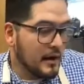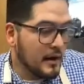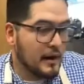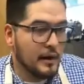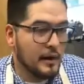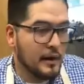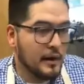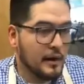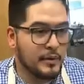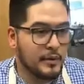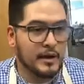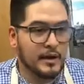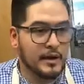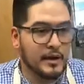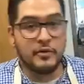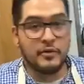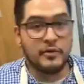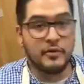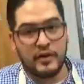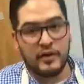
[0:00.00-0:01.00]
become a
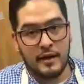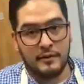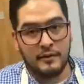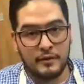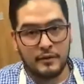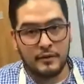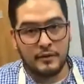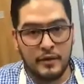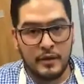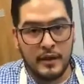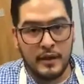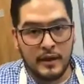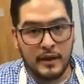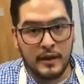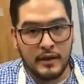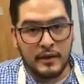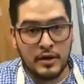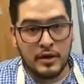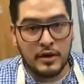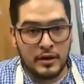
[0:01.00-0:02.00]
chef, or they
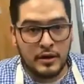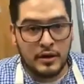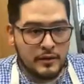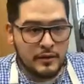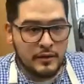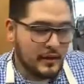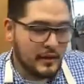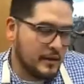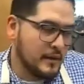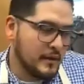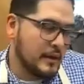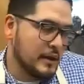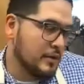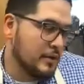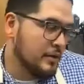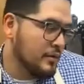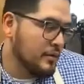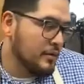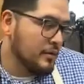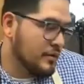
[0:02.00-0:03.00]

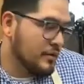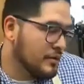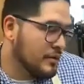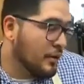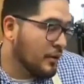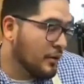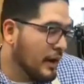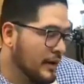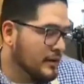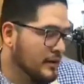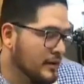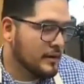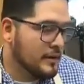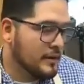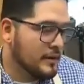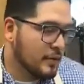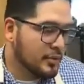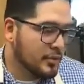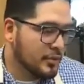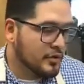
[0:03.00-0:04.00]
don't know how to
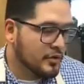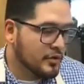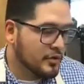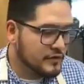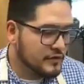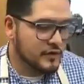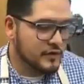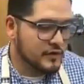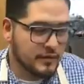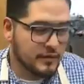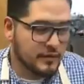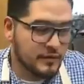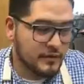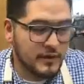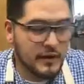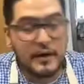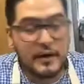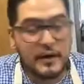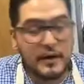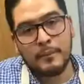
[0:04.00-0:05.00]
approach a situation. They
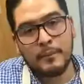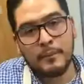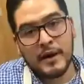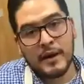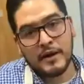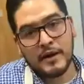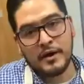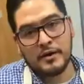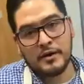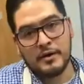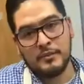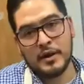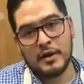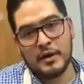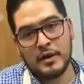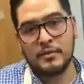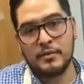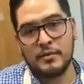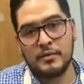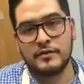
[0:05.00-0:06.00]
can come out here, and we could
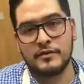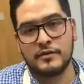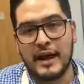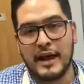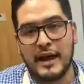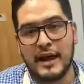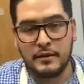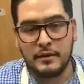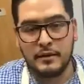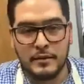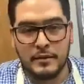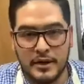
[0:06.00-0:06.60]
always guide them.